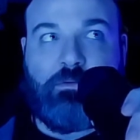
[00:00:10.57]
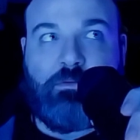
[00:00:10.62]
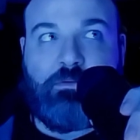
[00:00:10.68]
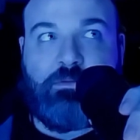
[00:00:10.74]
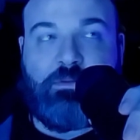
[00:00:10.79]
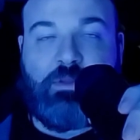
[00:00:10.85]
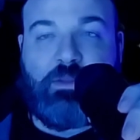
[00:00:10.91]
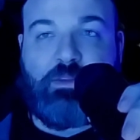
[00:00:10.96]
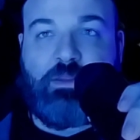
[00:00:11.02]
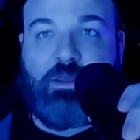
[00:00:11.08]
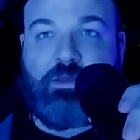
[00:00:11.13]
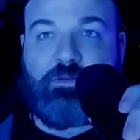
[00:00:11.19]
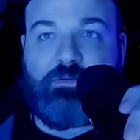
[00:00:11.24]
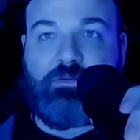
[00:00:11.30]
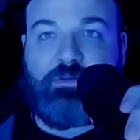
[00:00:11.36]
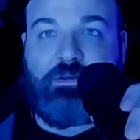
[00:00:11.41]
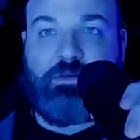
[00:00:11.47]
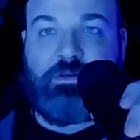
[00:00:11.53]
than that
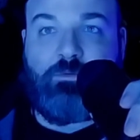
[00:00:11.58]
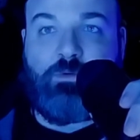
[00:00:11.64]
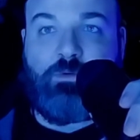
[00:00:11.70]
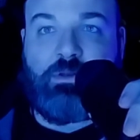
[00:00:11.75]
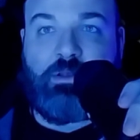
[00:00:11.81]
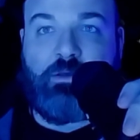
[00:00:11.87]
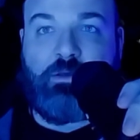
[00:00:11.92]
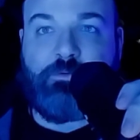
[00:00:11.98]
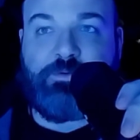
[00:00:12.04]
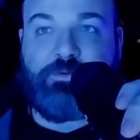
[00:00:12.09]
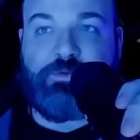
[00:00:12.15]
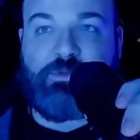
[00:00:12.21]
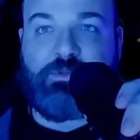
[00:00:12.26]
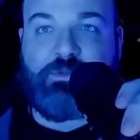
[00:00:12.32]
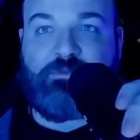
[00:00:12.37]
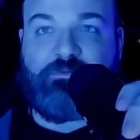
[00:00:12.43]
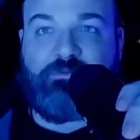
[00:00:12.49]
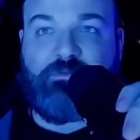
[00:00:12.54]
take one I was
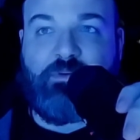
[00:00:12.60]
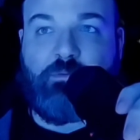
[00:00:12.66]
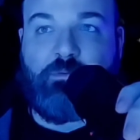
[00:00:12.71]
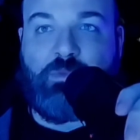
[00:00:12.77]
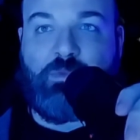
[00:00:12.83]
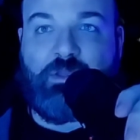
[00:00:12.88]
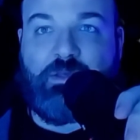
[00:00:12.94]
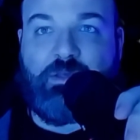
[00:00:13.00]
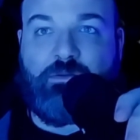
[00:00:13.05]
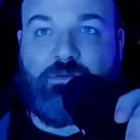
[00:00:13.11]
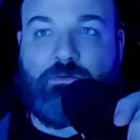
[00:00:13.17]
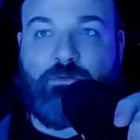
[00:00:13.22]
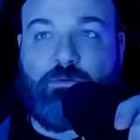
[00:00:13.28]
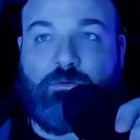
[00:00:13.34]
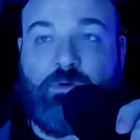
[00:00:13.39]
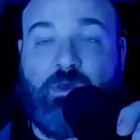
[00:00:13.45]
just fumbling through.